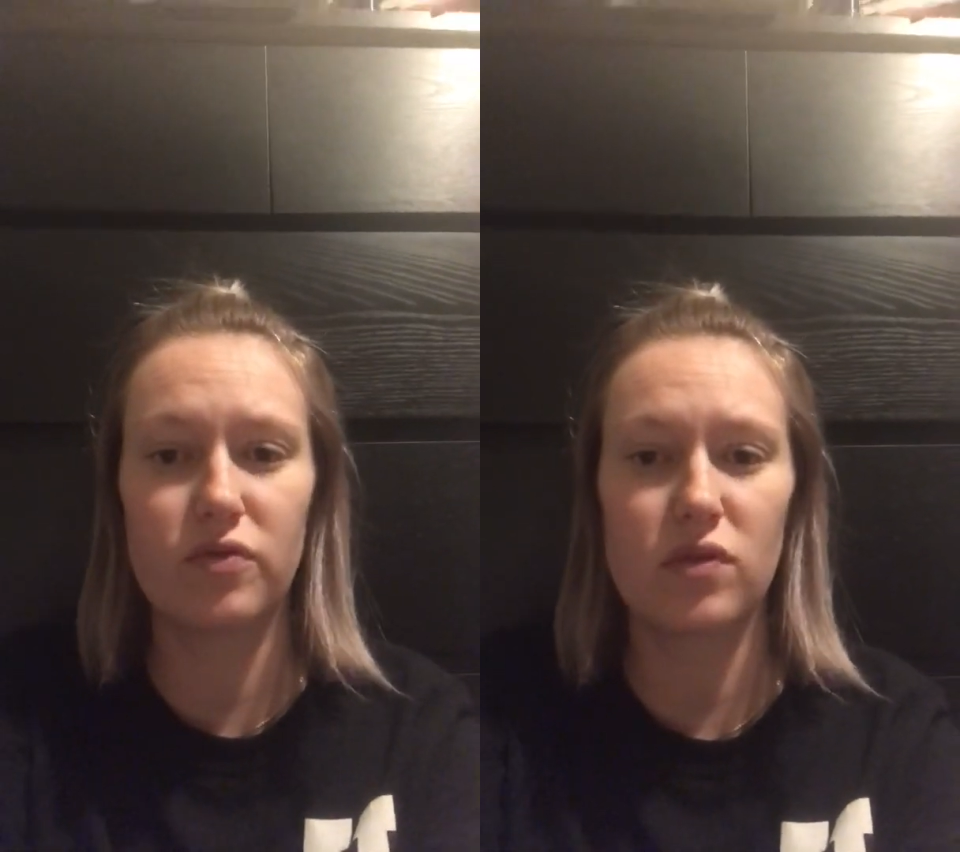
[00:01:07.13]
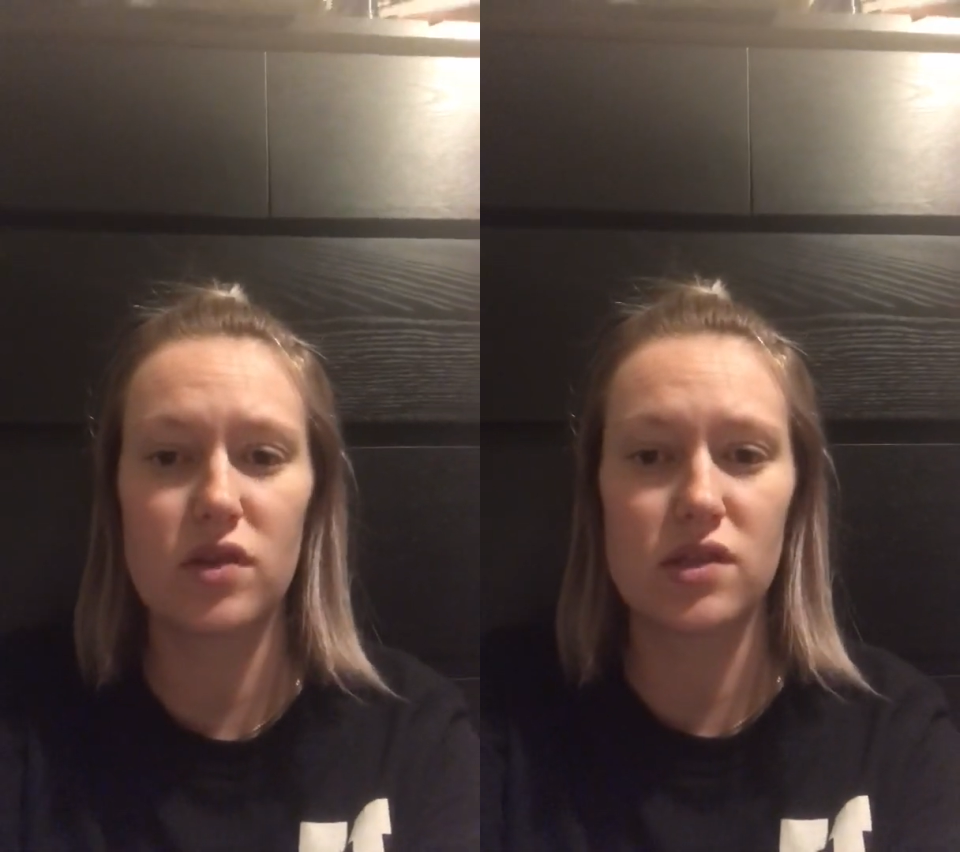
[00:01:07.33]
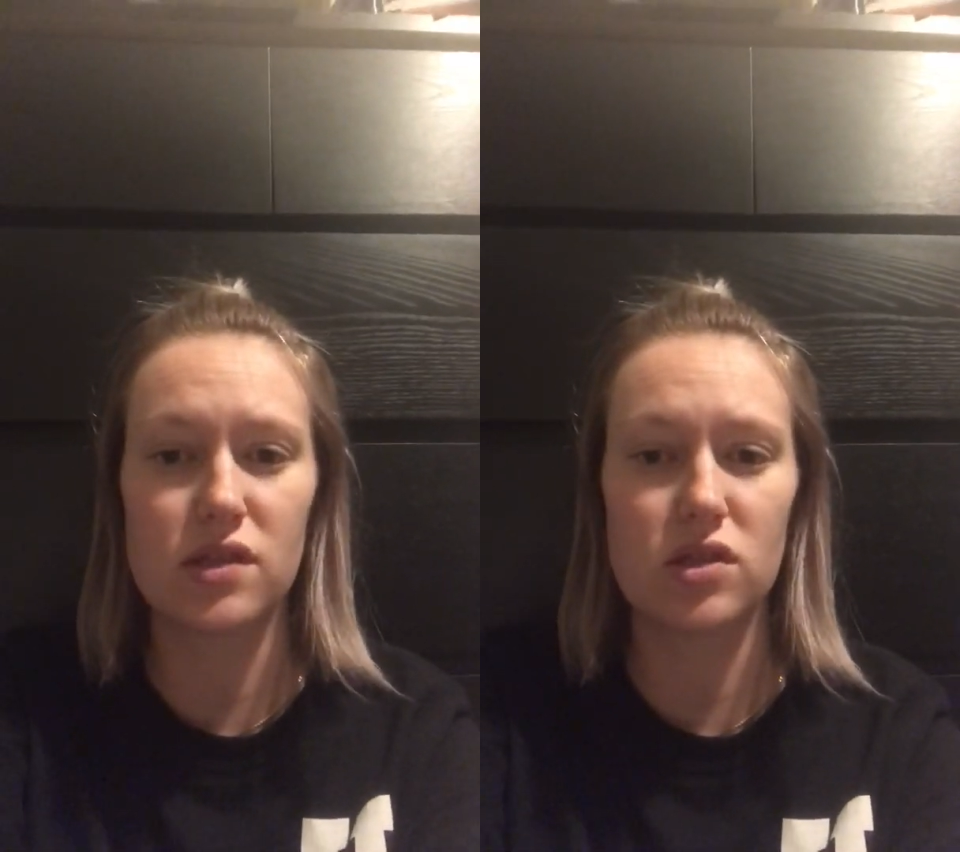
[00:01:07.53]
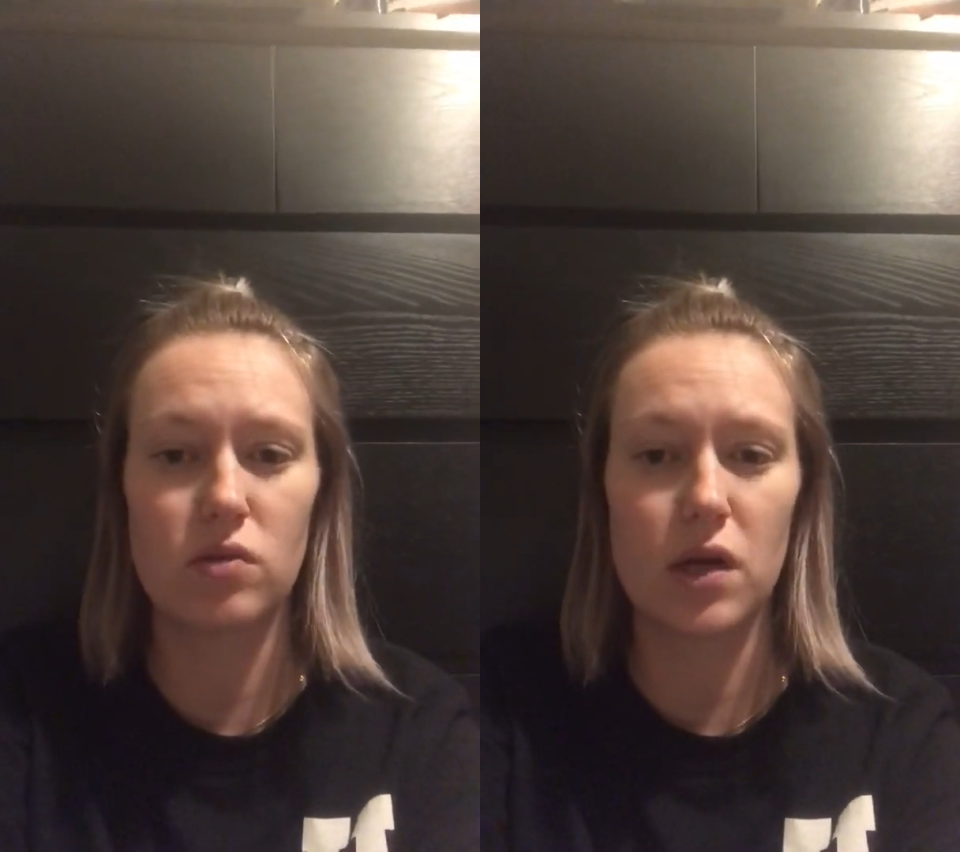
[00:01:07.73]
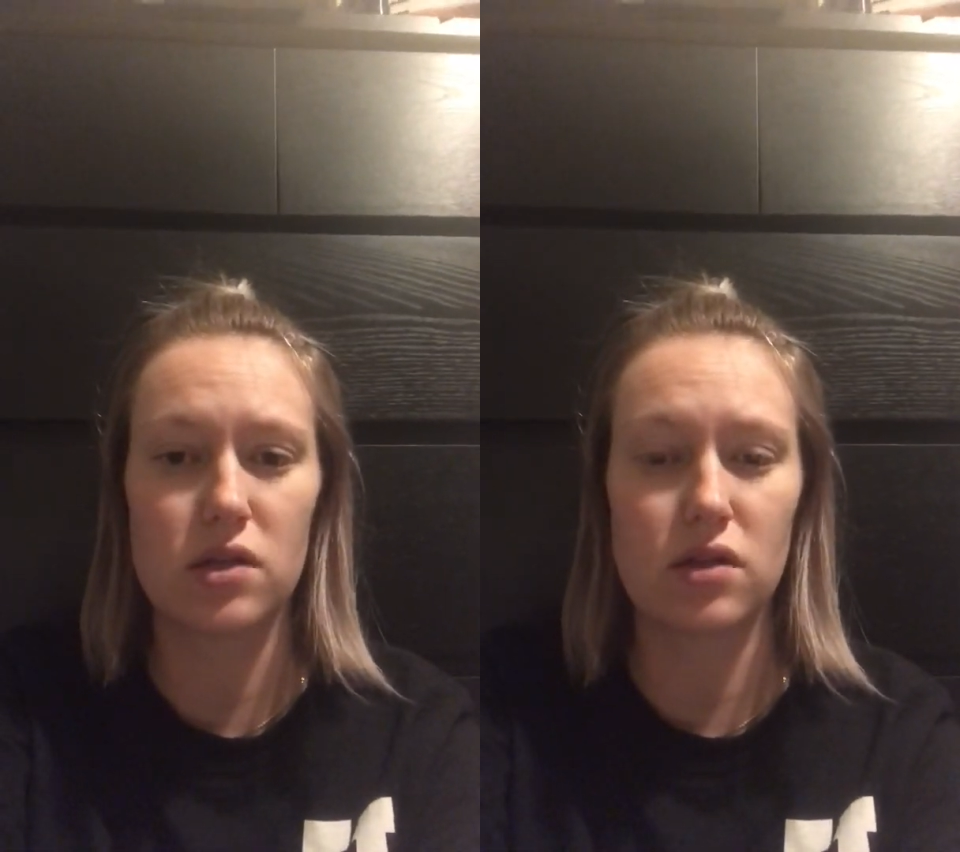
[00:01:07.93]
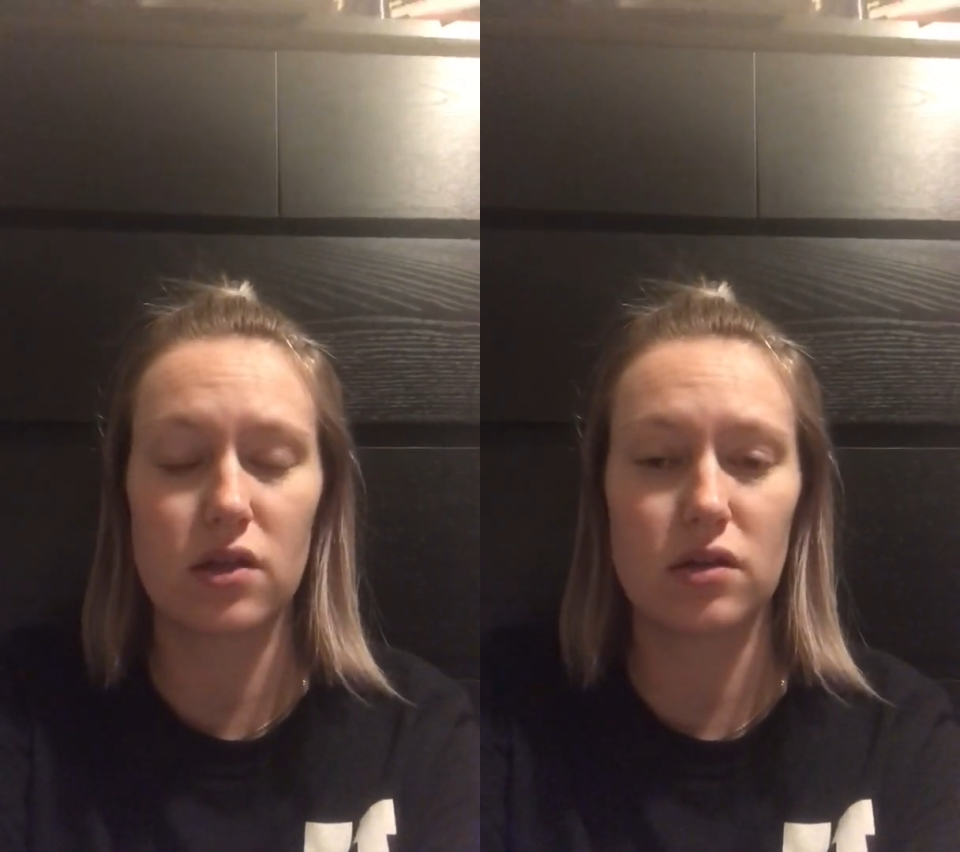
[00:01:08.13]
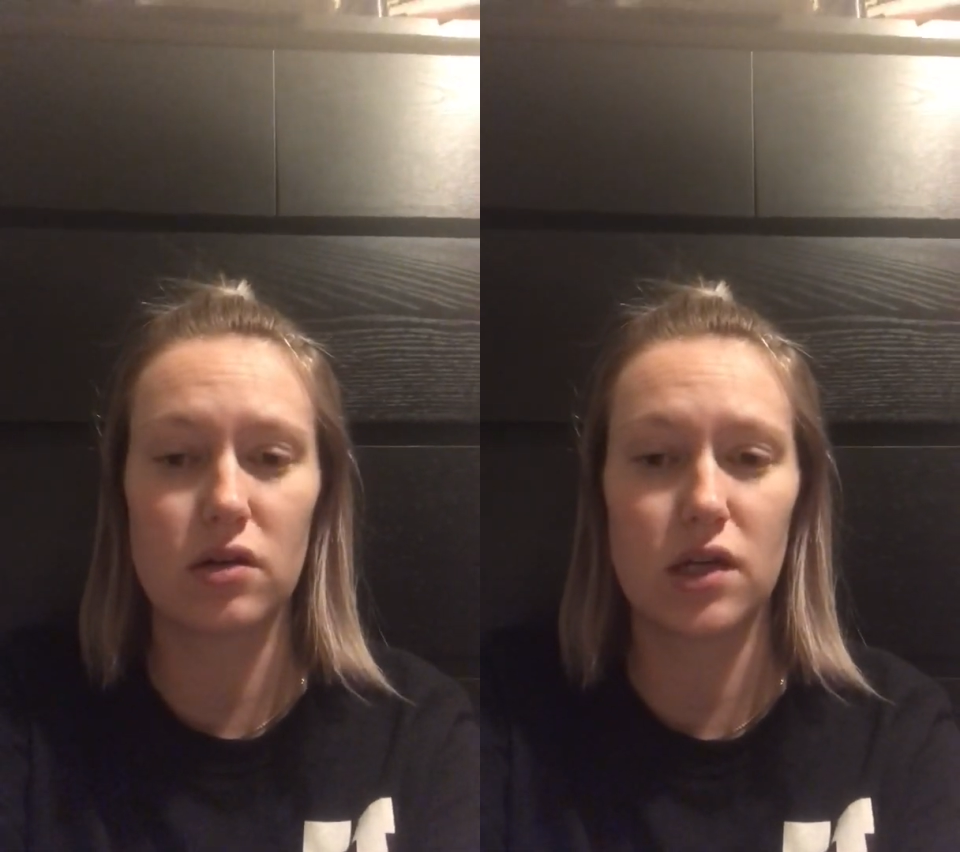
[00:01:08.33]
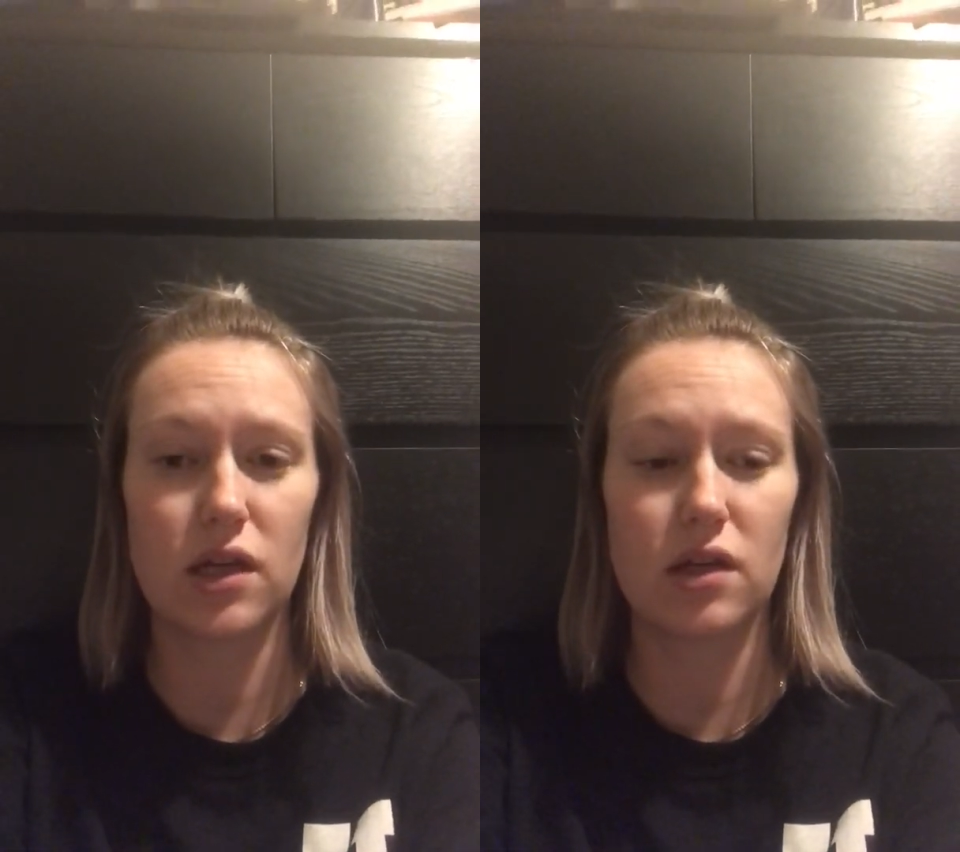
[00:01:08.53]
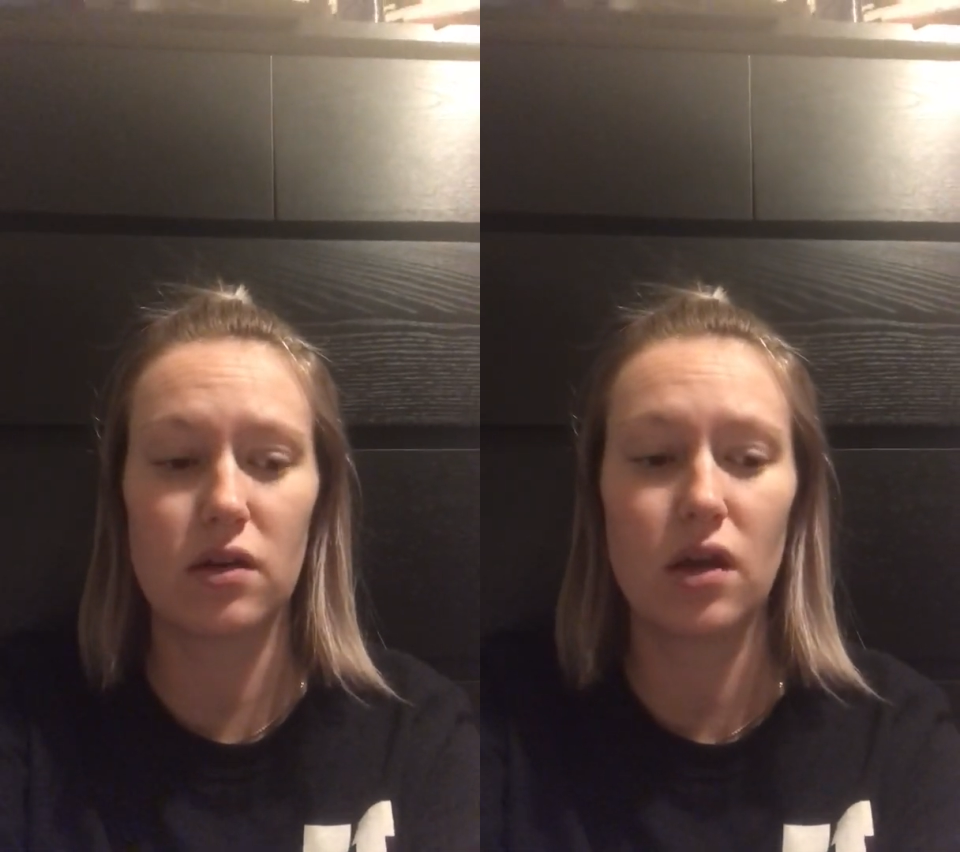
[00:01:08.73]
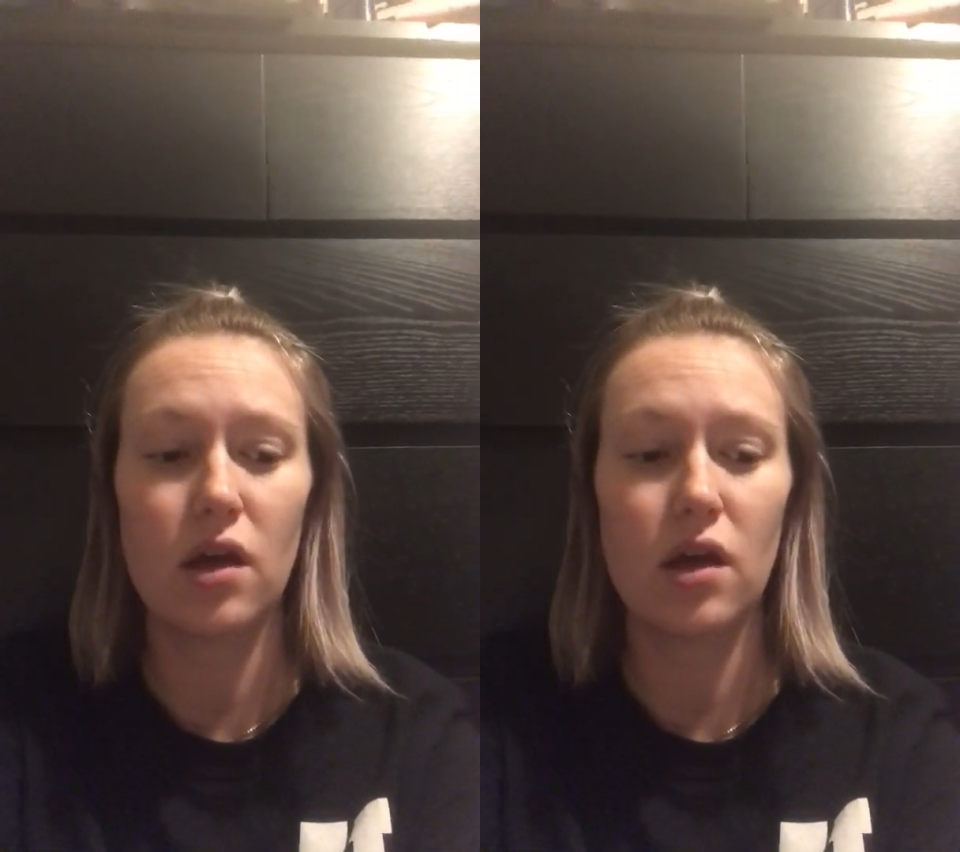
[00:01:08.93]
the situation that they're in, it can